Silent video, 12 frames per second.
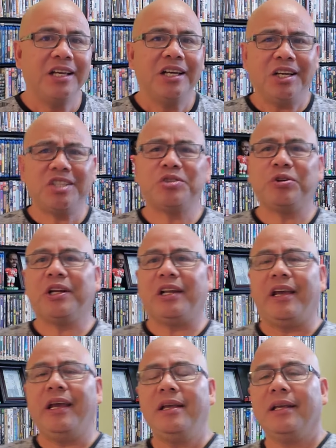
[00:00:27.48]

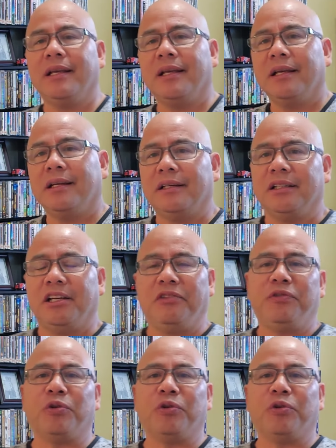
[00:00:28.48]
Historically, if